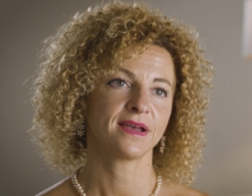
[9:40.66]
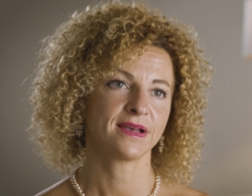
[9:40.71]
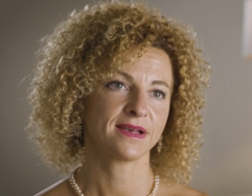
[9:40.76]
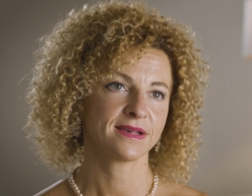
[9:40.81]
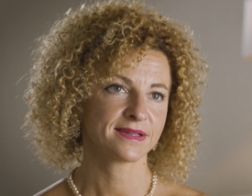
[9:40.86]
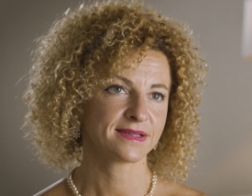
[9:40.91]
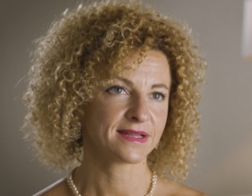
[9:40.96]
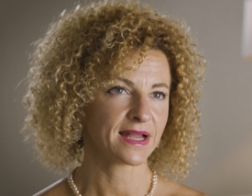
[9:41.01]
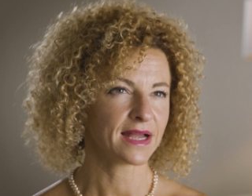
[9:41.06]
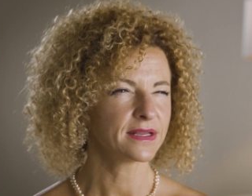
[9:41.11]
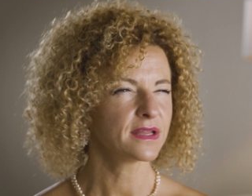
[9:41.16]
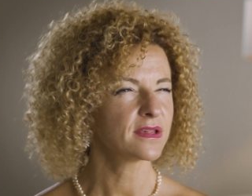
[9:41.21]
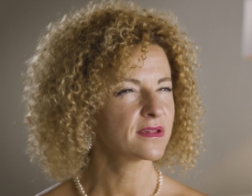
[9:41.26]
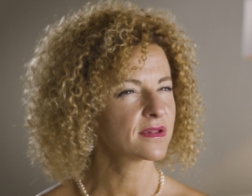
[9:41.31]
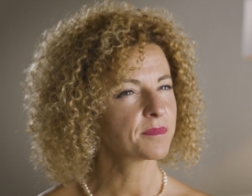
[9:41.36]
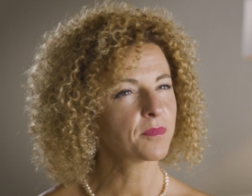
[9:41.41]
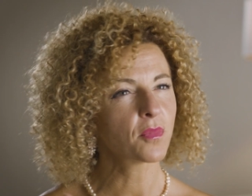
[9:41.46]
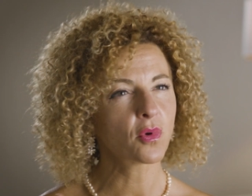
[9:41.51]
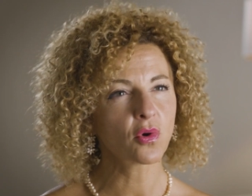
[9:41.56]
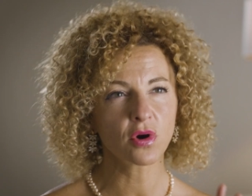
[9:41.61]
uh, study,
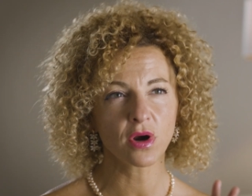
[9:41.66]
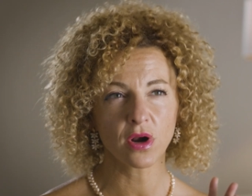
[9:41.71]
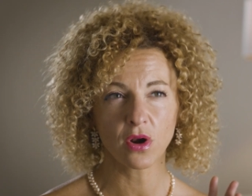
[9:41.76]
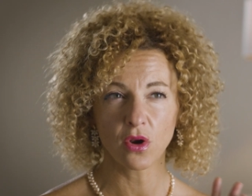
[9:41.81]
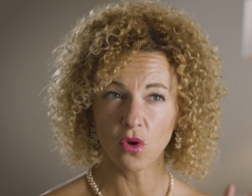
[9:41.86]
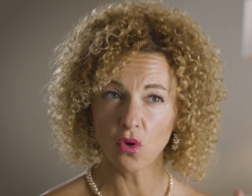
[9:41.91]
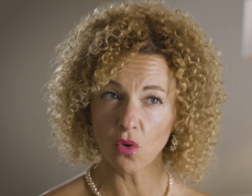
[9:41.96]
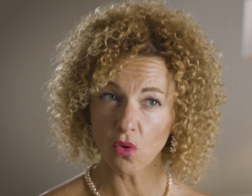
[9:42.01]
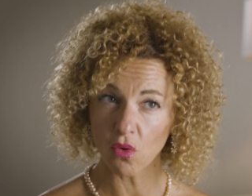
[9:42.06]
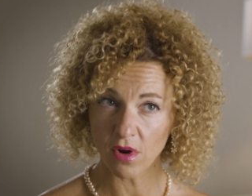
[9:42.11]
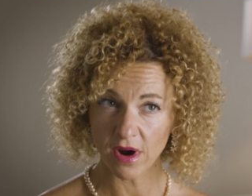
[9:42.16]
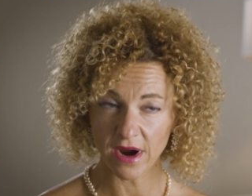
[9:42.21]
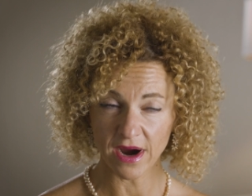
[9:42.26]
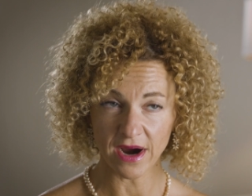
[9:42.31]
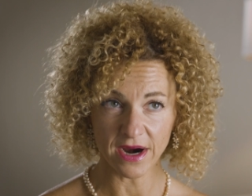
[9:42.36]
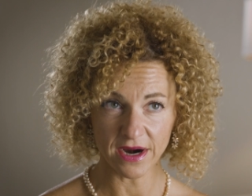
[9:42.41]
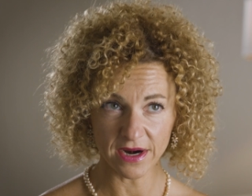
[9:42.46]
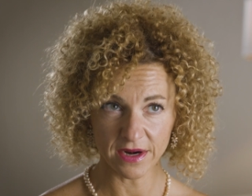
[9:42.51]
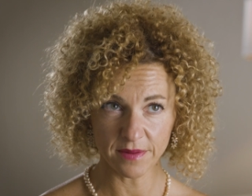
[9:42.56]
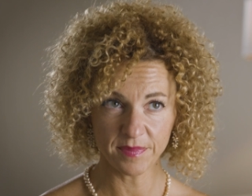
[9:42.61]
it's more a low
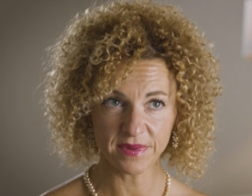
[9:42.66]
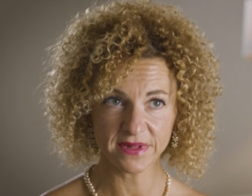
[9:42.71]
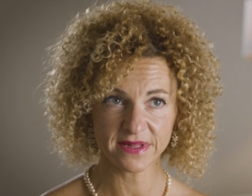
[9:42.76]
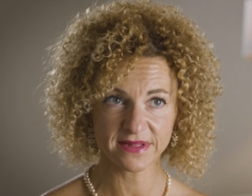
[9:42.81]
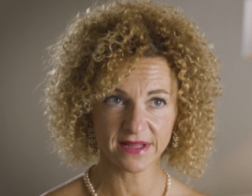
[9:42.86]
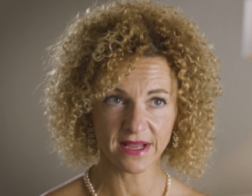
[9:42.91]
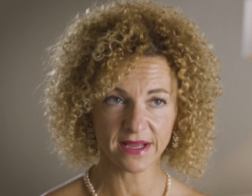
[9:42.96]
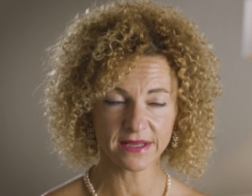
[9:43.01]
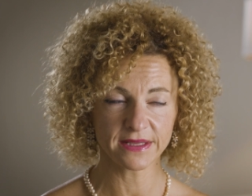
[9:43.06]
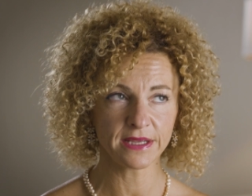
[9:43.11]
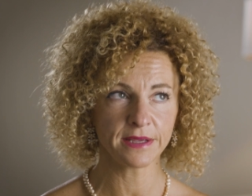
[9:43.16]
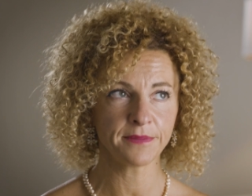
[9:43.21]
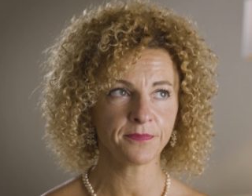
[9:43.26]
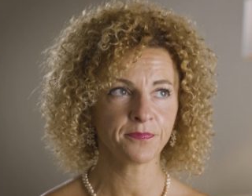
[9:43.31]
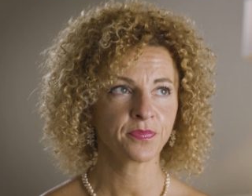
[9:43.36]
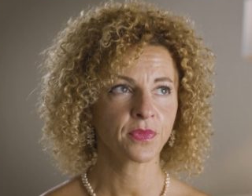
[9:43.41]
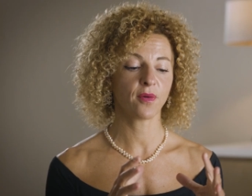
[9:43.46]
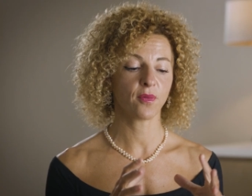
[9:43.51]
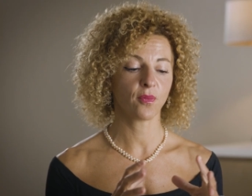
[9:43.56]
carb study.